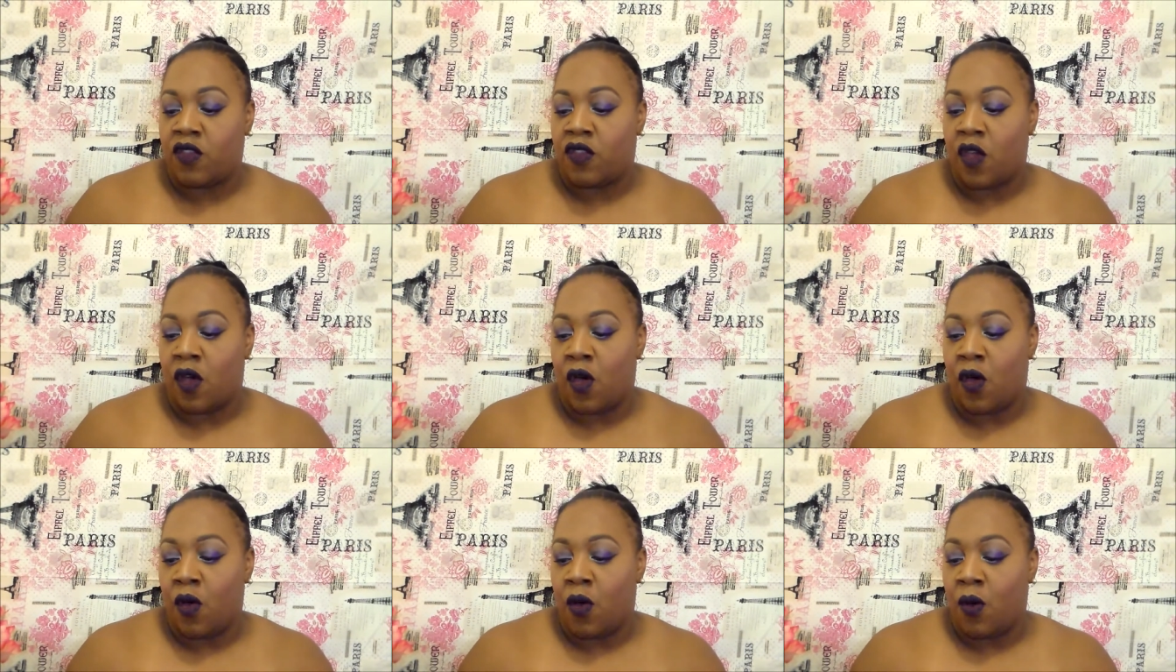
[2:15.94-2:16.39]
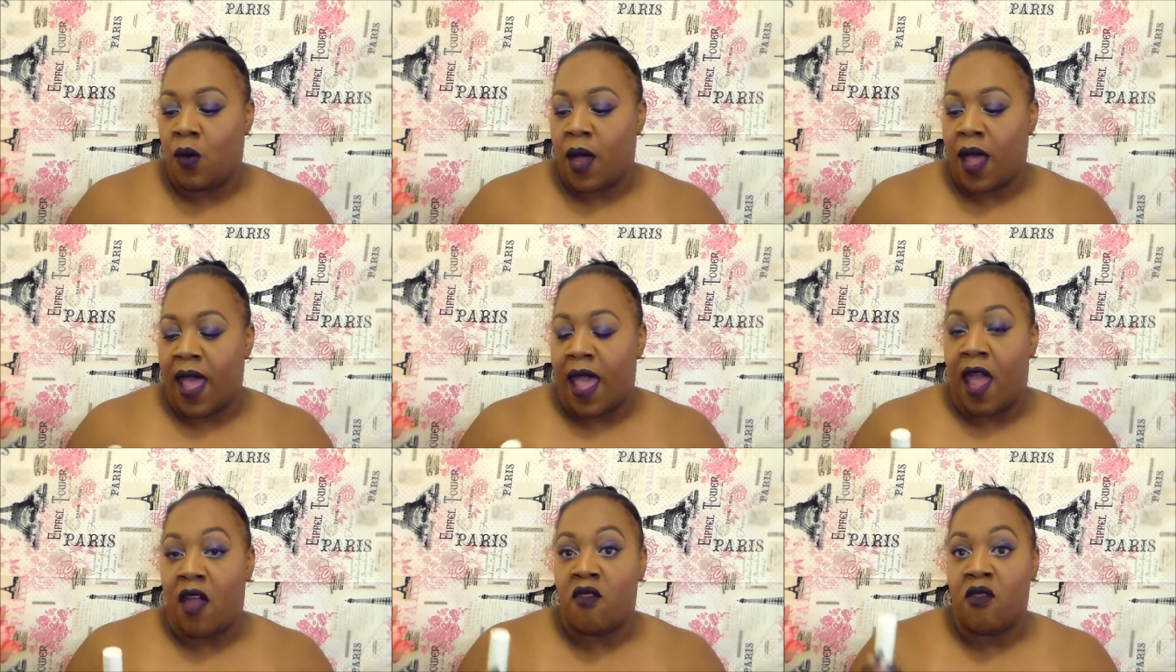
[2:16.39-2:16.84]

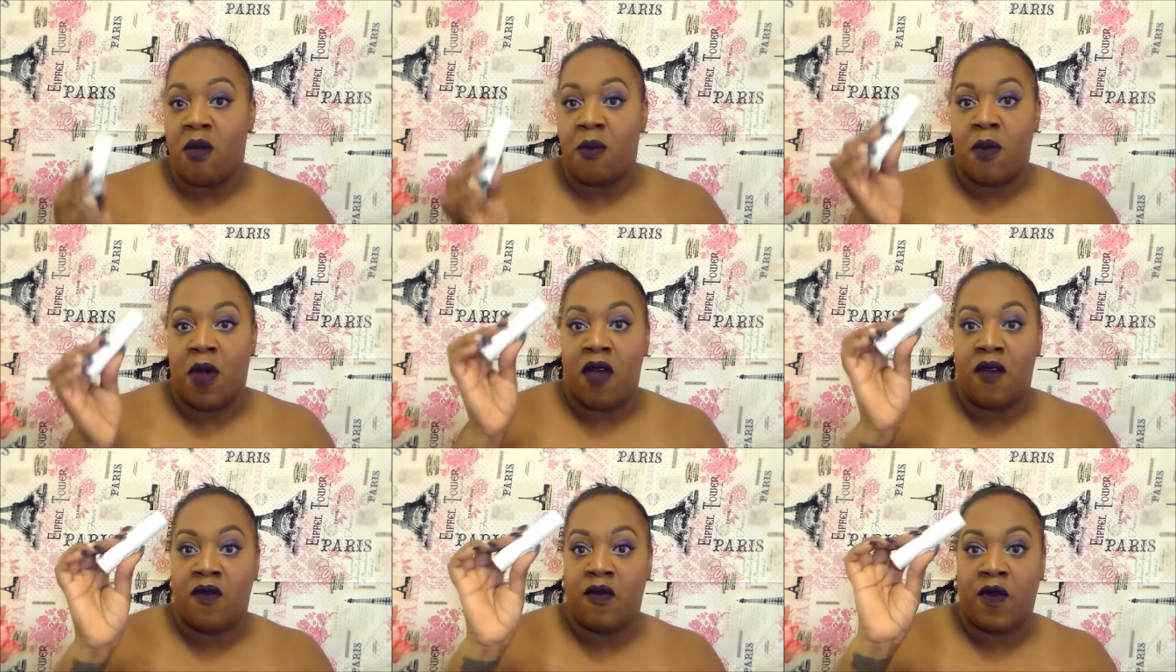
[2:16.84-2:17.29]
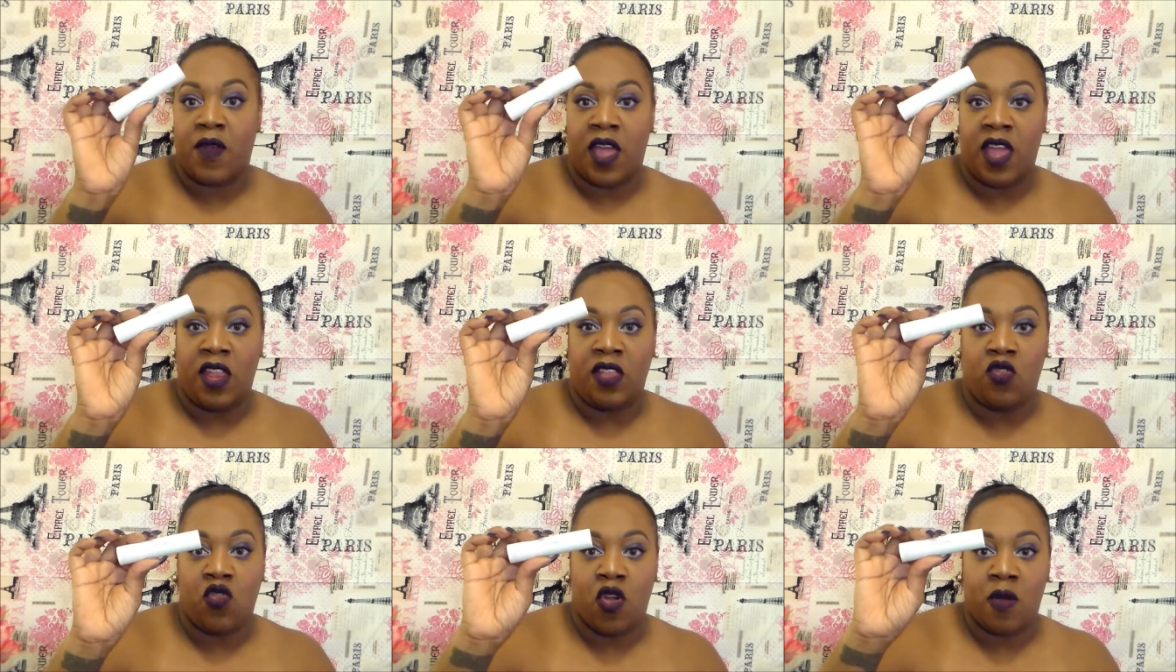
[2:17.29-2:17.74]
So every month
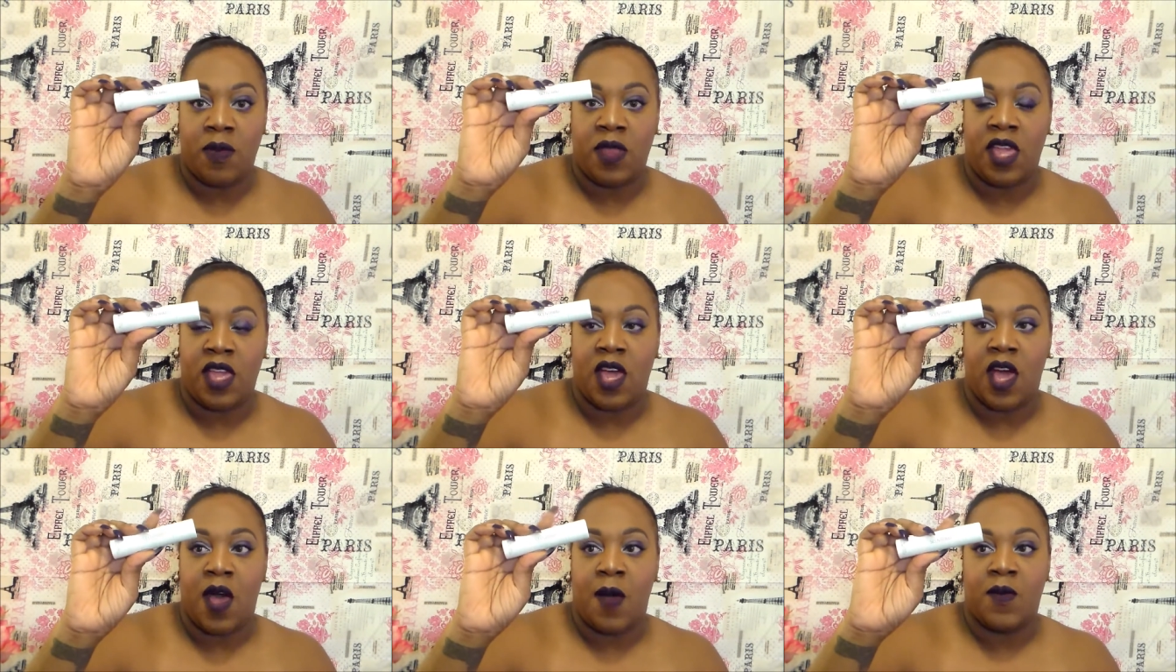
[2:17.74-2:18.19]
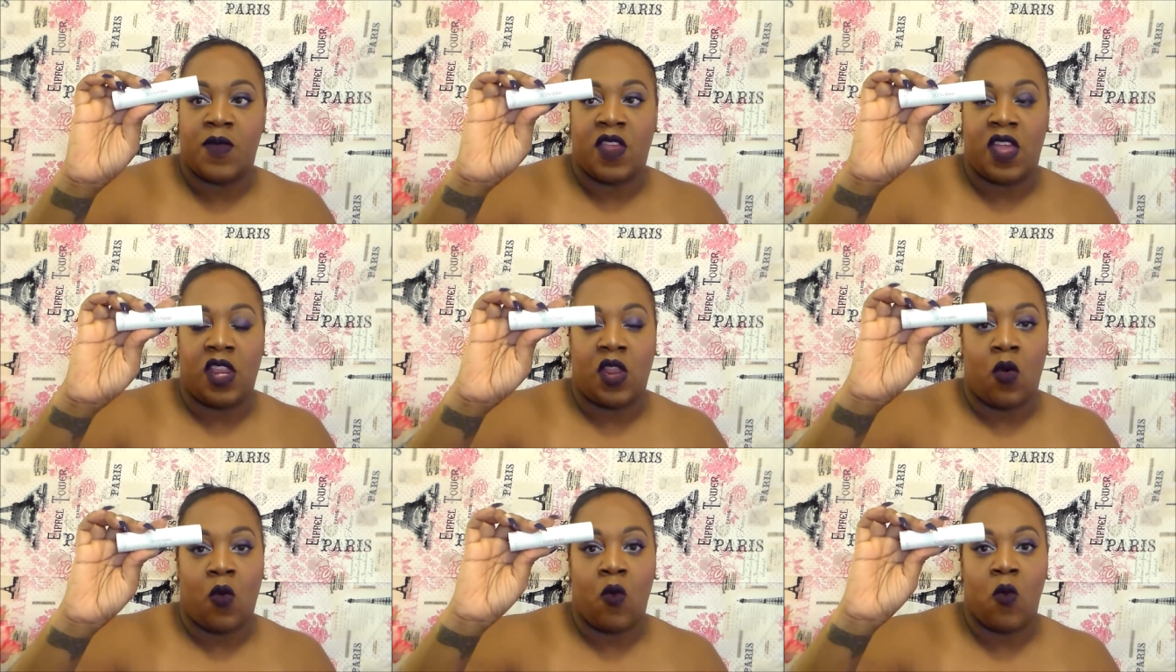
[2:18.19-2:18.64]
it normally
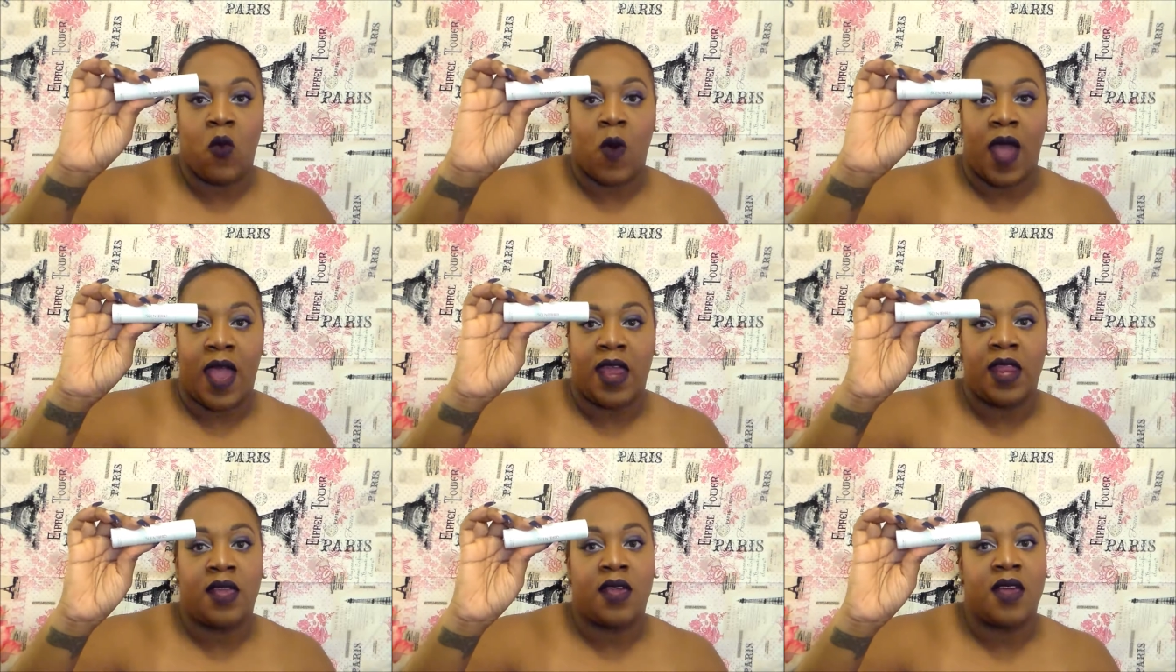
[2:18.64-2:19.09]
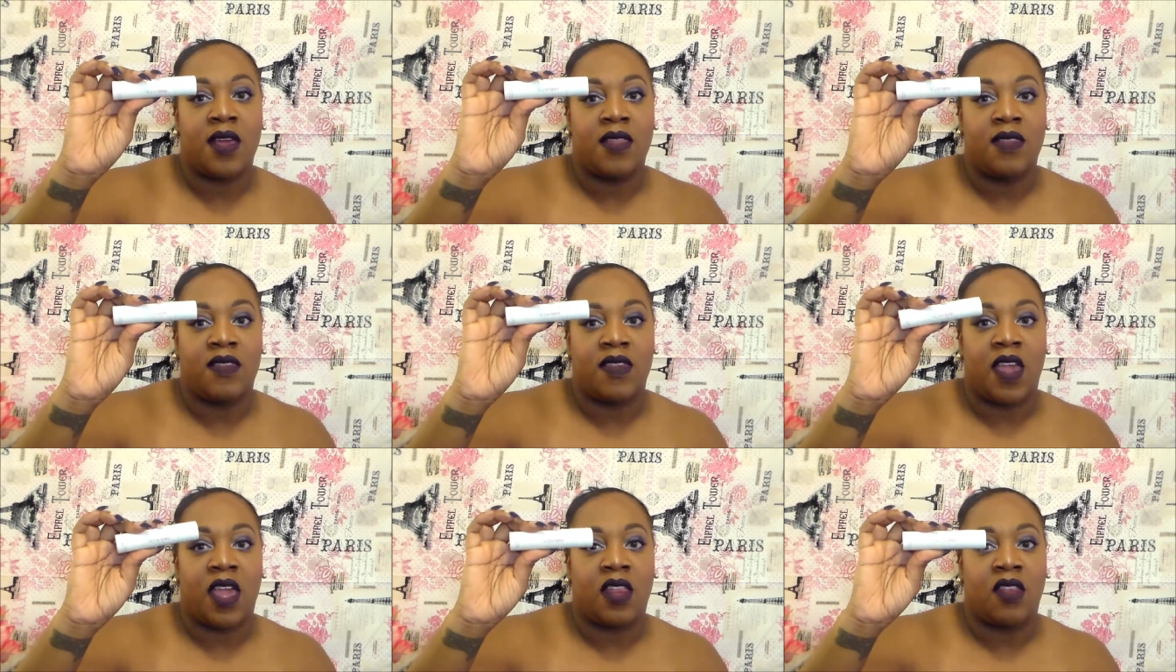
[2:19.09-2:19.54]
comes in a white
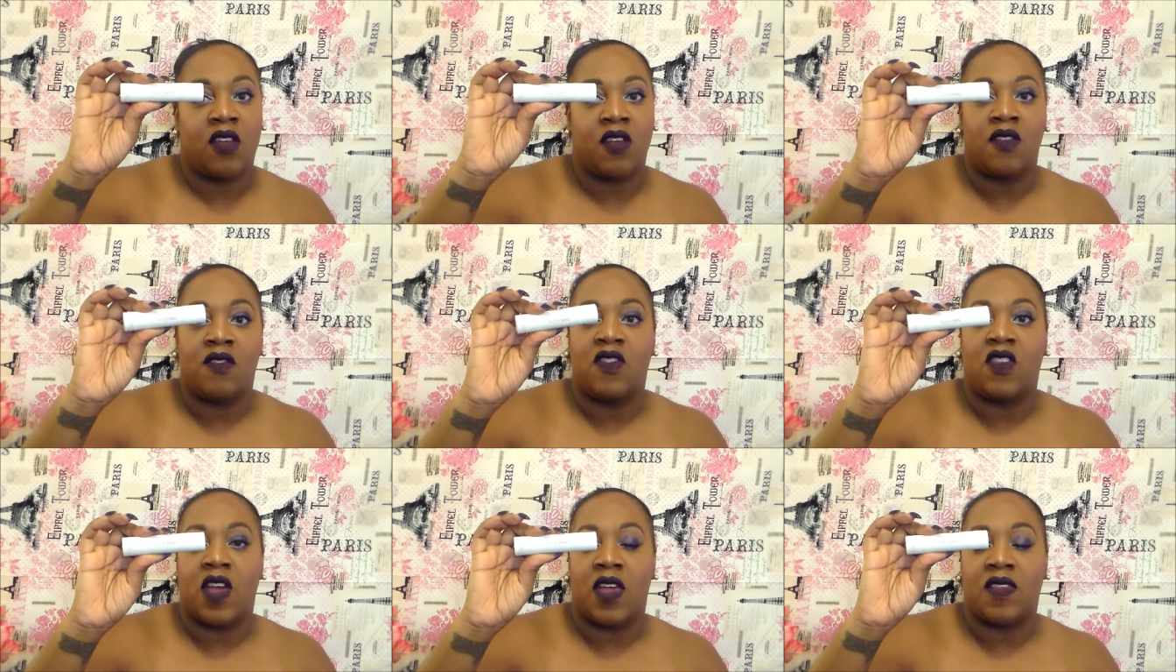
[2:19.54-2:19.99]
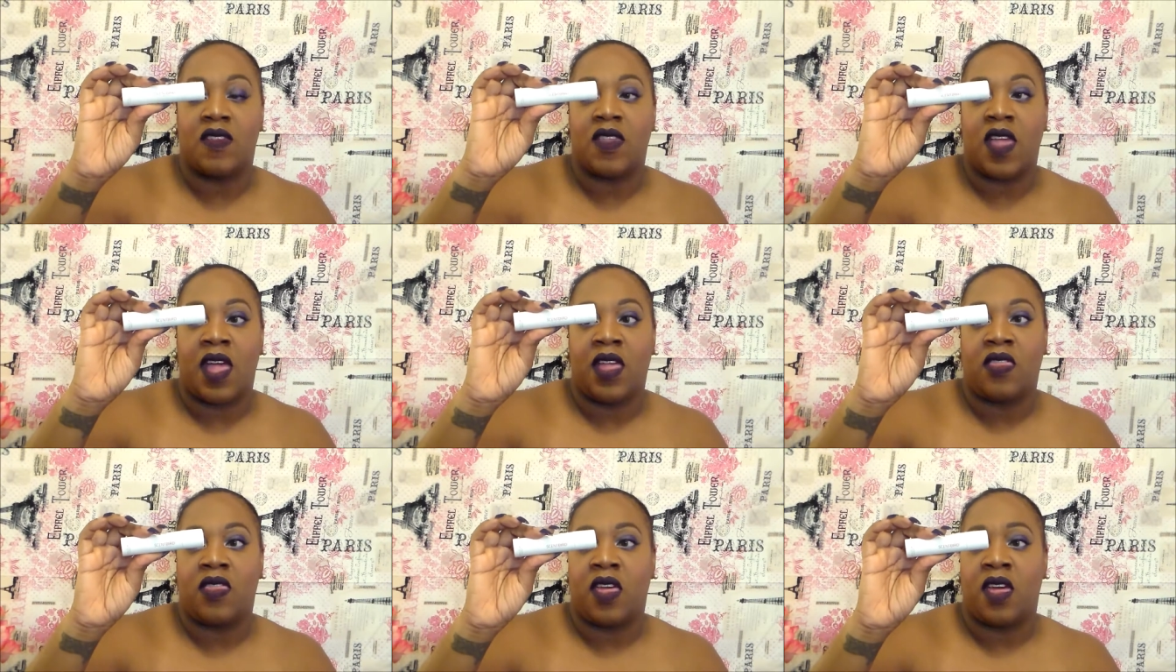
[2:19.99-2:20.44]
container
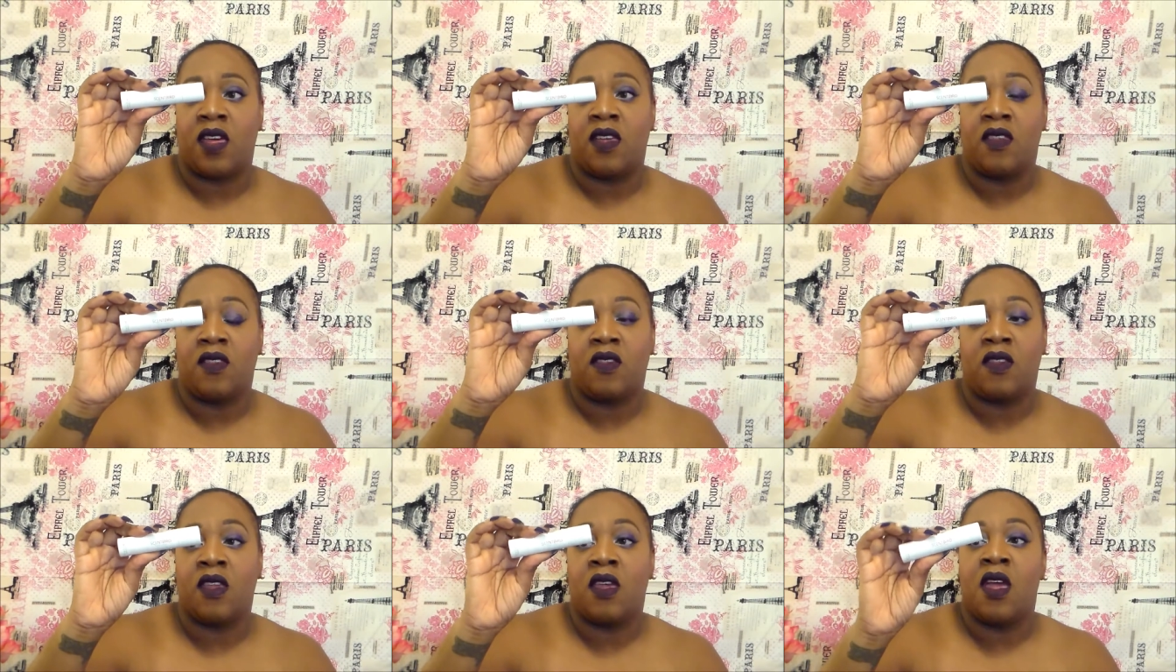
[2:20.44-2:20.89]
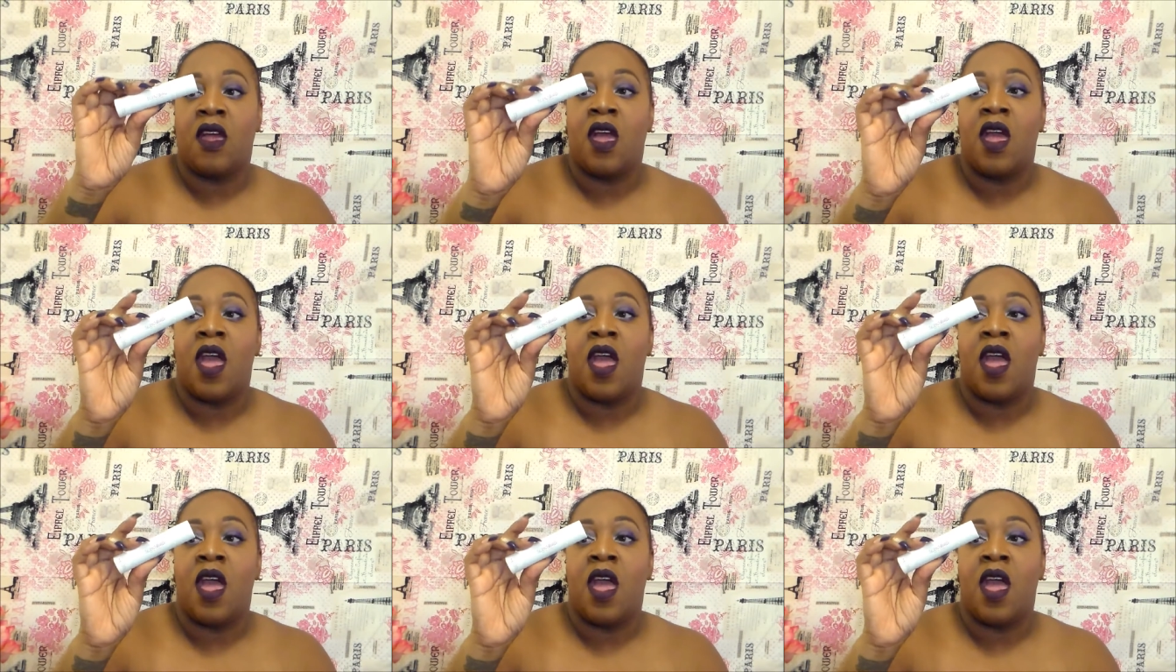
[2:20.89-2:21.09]
just like this